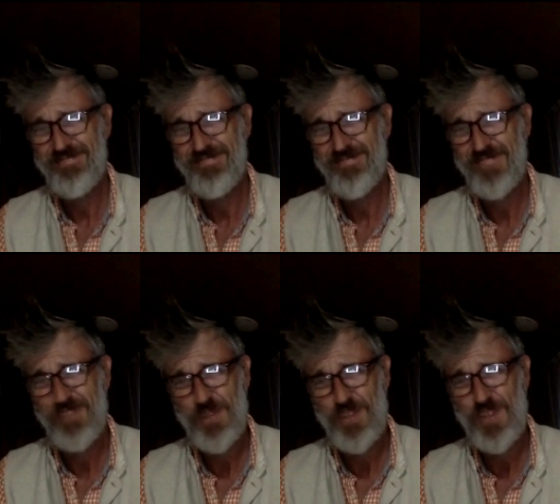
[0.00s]
It's a
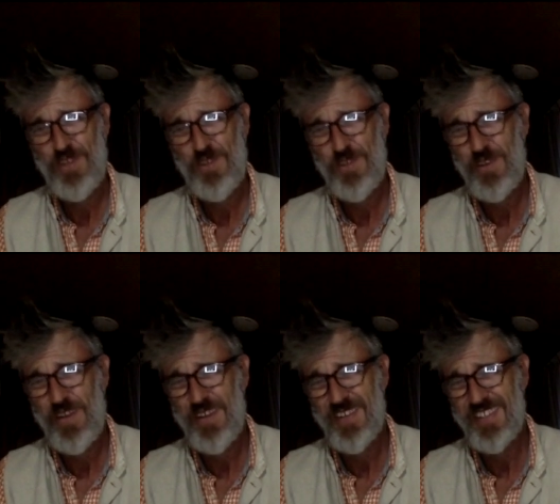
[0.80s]
bit thin on the
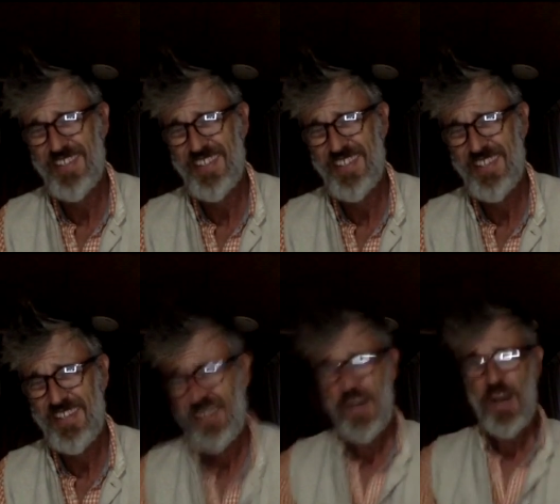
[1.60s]
ground, isn't
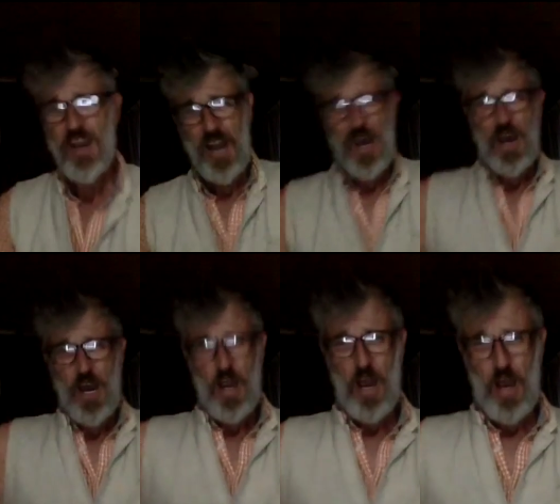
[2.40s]
it?
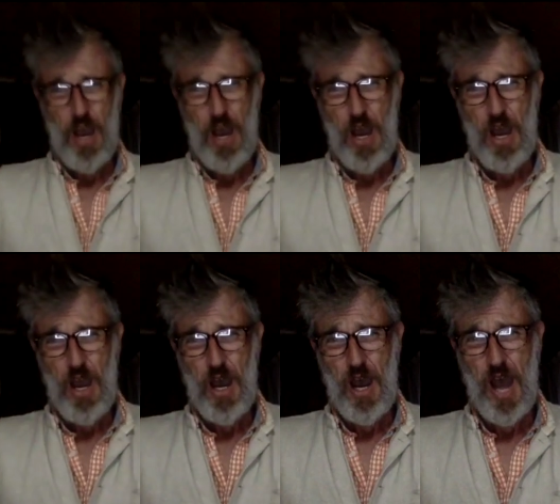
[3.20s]

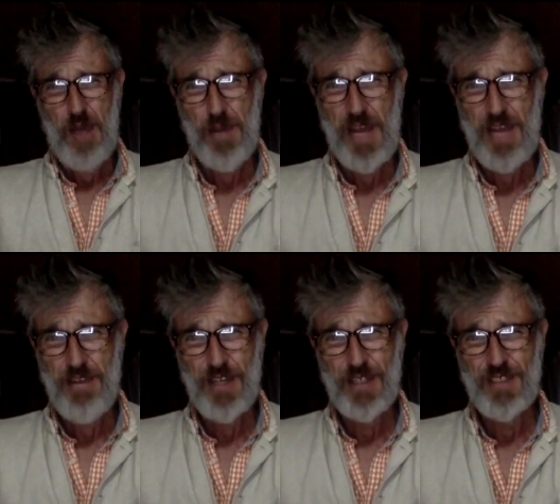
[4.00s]
I'm a
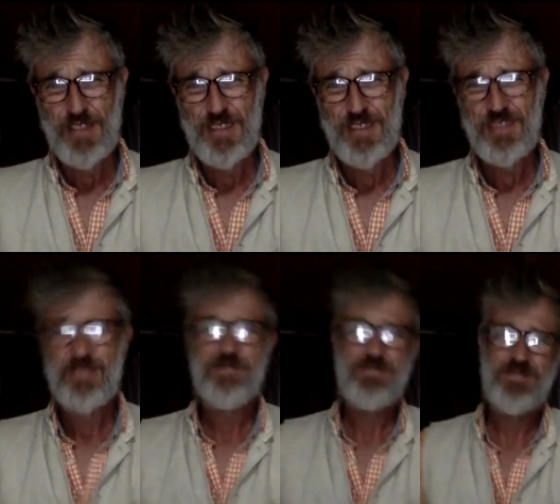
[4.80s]
believer.
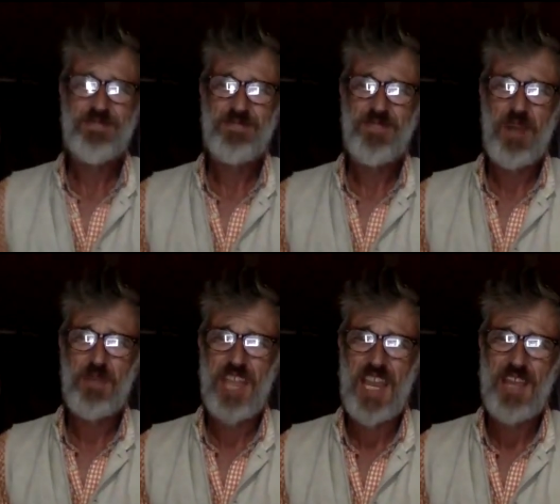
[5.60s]
I'm
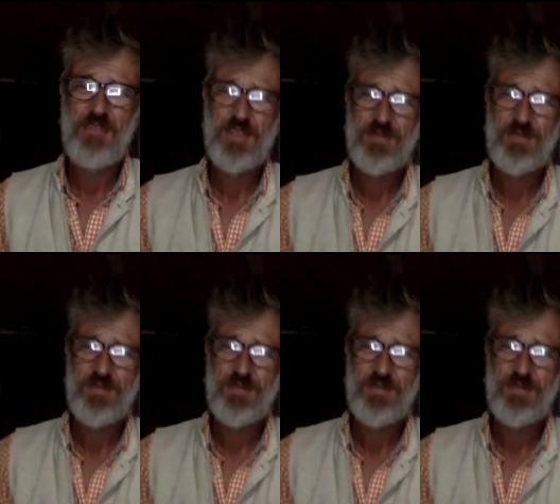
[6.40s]
saved.